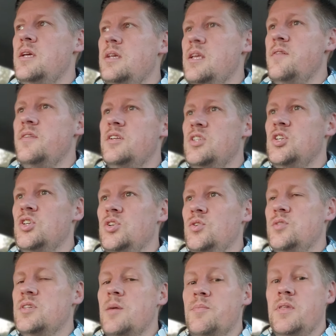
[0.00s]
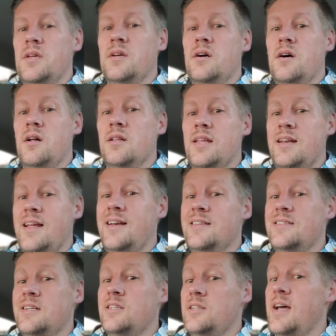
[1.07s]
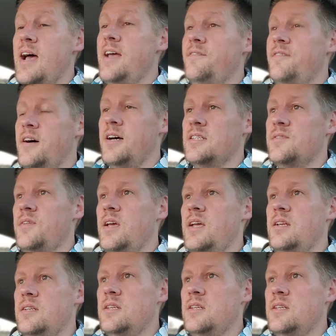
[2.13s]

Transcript: given to something called adenosine diphosphate